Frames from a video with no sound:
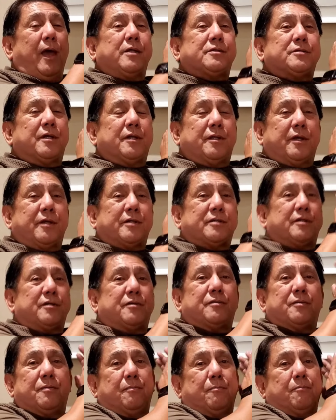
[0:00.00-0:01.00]
EDSA there's
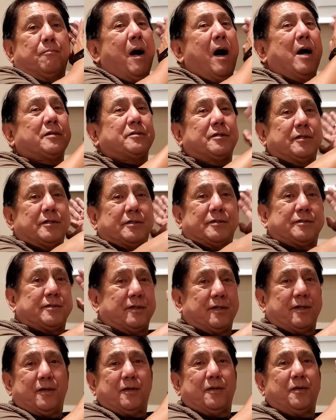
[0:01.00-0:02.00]

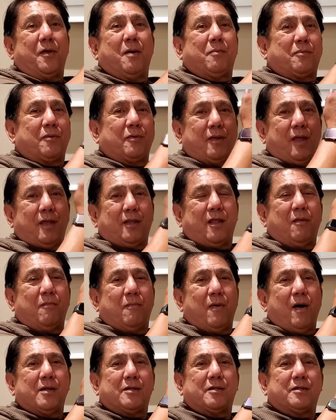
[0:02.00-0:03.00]
buses. You have to take the
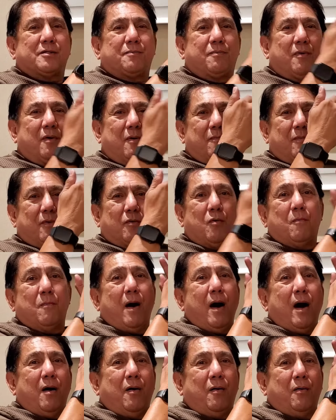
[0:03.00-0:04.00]
buses from
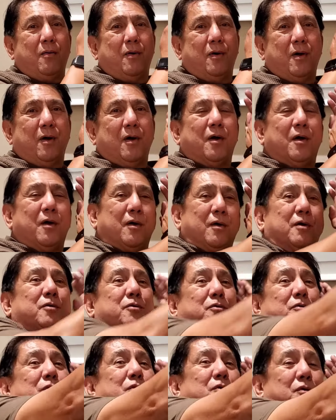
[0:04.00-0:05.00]
Cubao
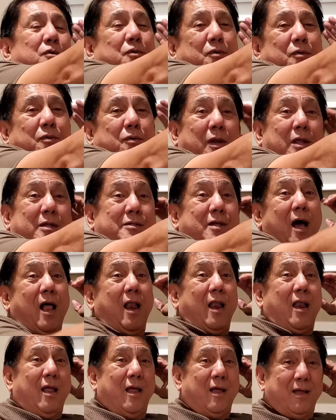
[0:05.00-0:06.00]
to
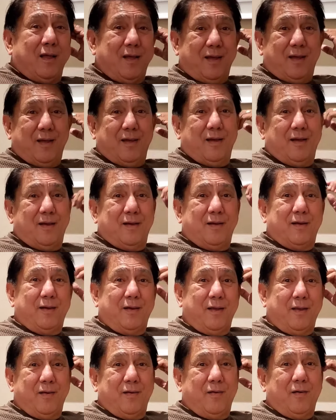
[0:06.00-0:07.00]
LaSalle,
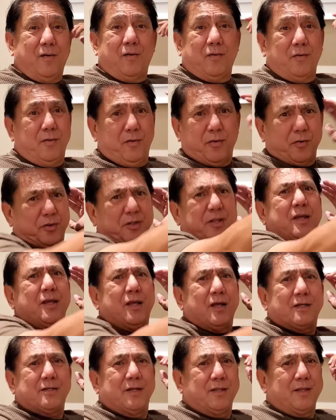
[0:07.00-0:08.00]
you know, or
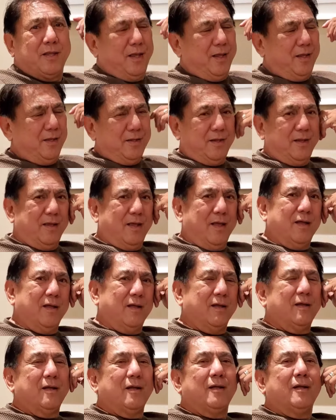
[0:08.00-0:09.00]
Ortigas, I think. Yeah.
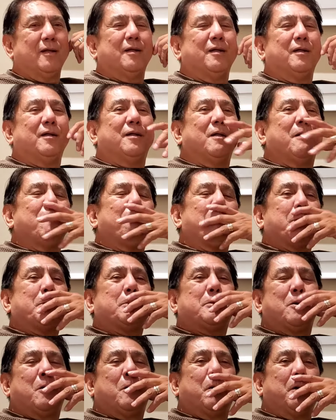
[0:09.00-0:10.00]

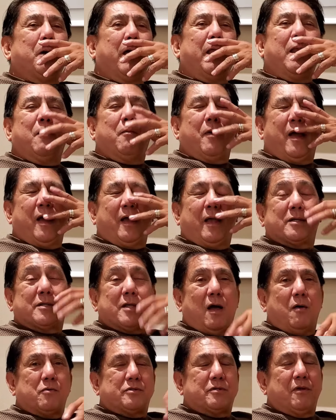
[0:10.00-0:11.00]
So anyway, I
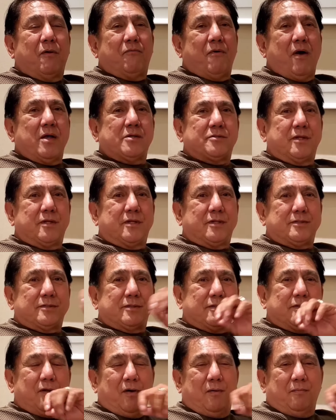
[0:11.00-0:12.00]
guess I was the
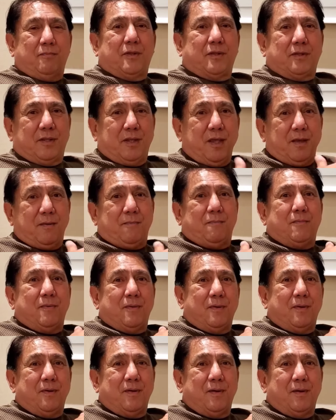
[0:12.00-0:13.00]
fastest of the team.
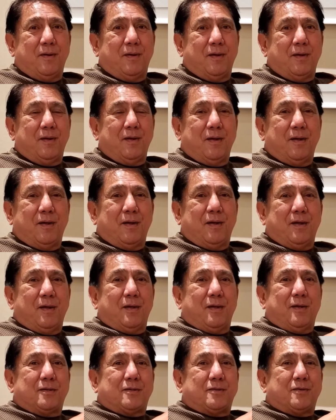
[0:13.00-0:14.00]

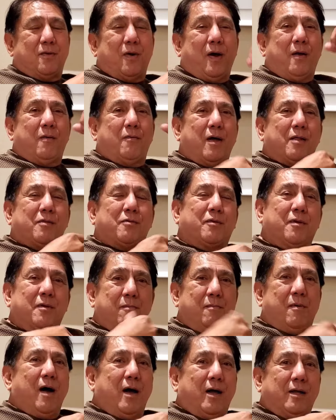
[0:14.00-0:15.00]
So I ran to
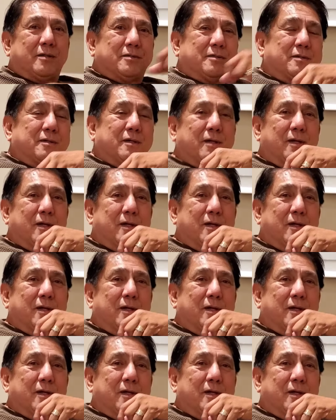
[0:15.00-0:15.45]
the bus